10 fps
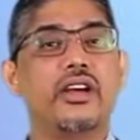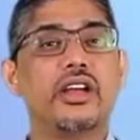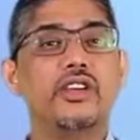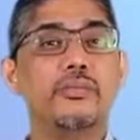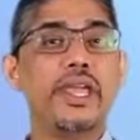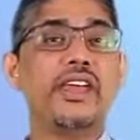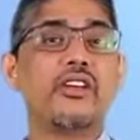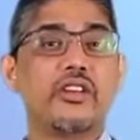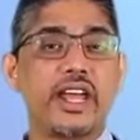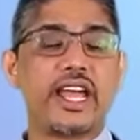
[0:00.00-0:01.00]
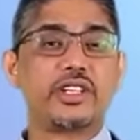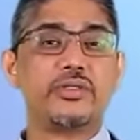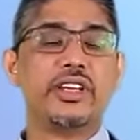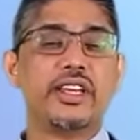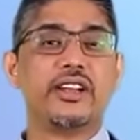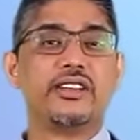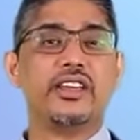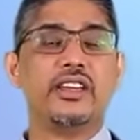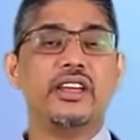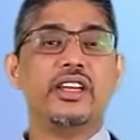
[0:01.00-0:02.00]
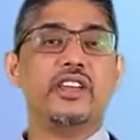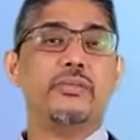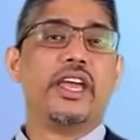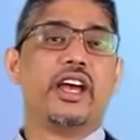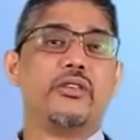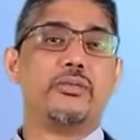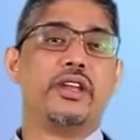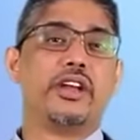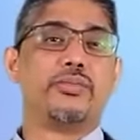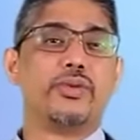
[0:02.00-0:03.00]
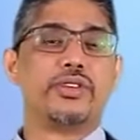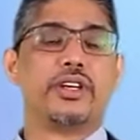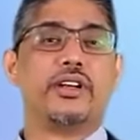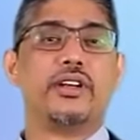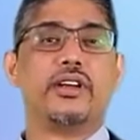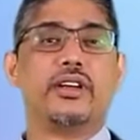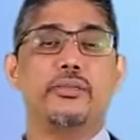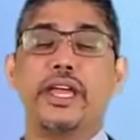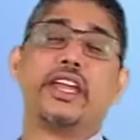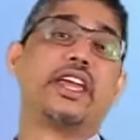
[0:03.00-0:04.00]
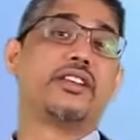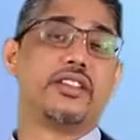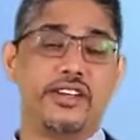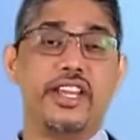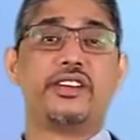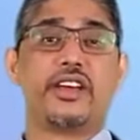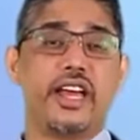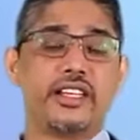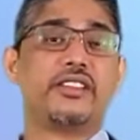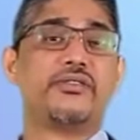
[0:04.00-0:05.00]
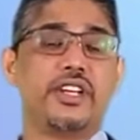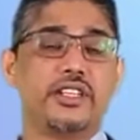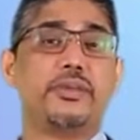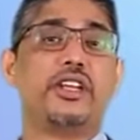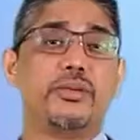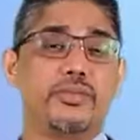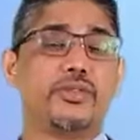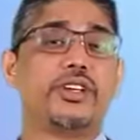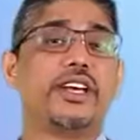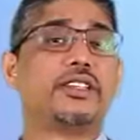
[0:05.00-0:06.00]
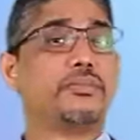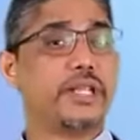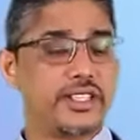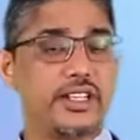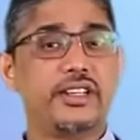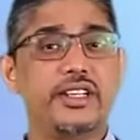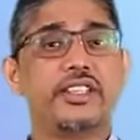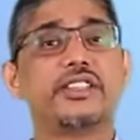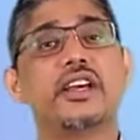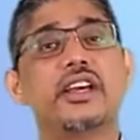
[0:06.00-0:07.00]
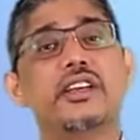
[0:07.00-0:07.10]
you may not actually get you may have been reported you may get the data as if it is being reported as a percentages.